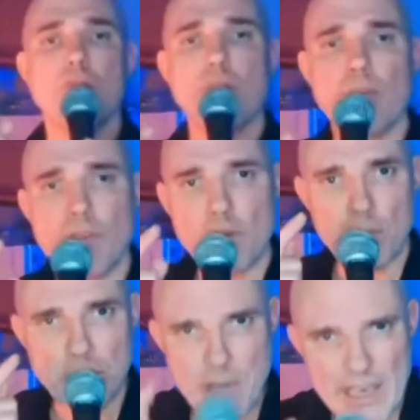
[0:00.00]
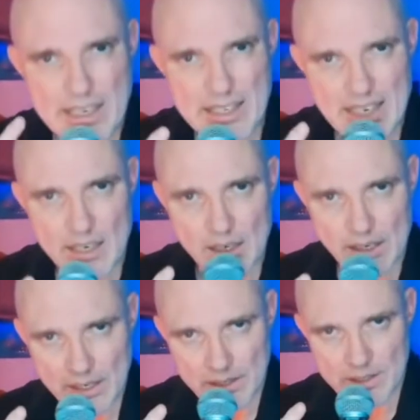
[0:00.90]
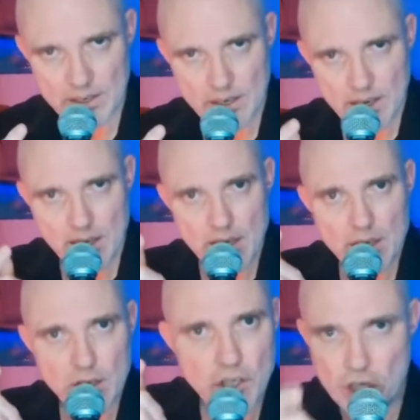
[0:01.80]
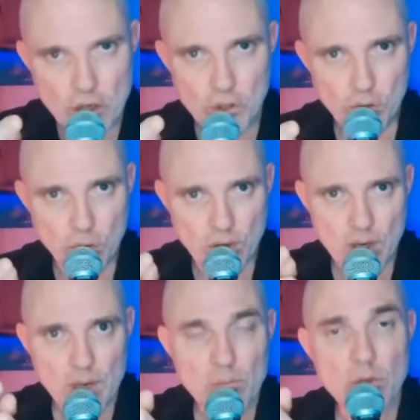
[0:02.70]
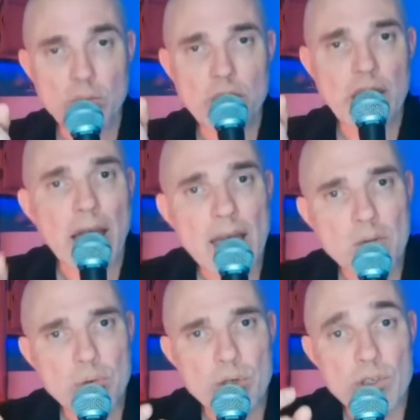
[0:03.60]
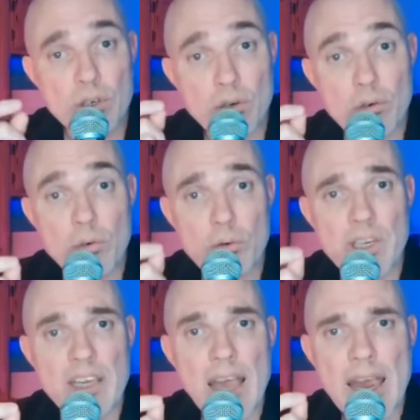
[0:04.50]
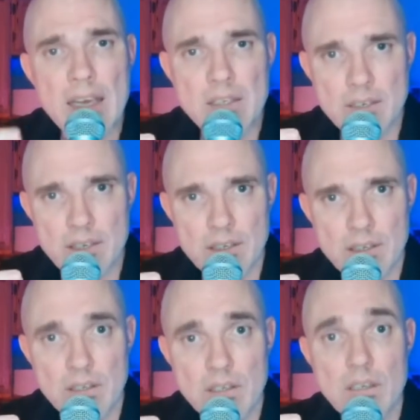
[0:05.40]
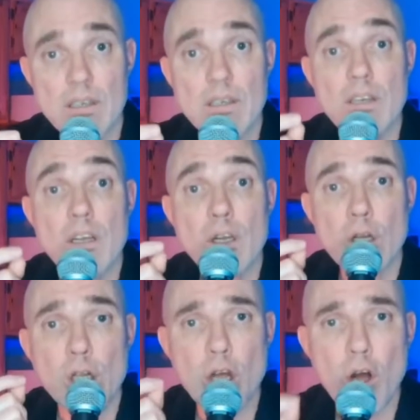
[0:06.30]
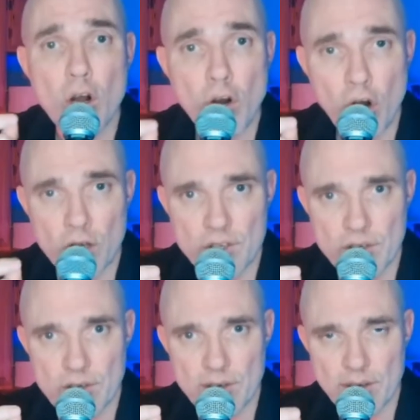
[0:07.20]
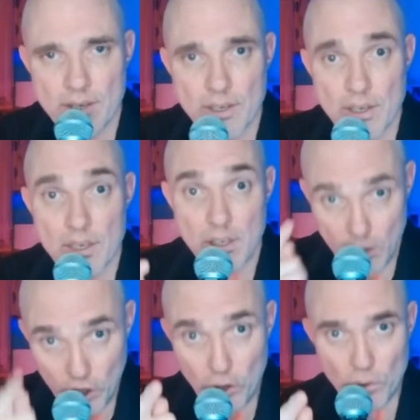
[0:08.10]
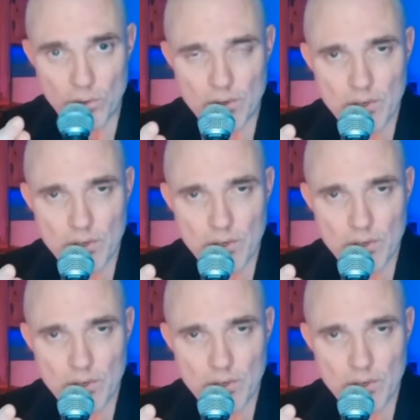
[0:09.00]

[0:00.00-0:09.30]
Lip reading: The big deal is you will be able to create logos. You.